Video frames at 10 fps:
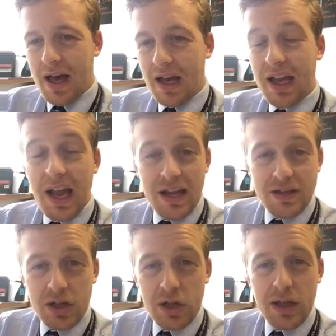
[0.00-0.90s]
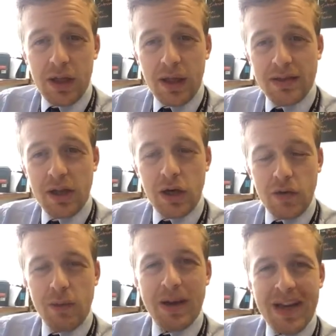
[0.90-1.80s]
and again, it's the only things that the
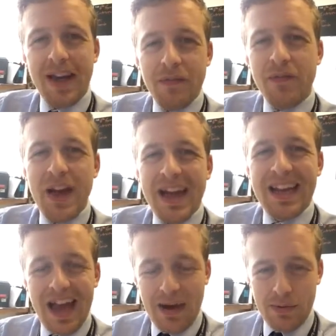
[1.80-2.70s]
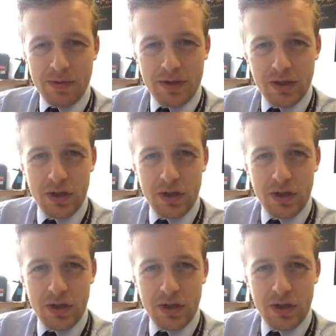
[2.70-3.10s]
government can find out.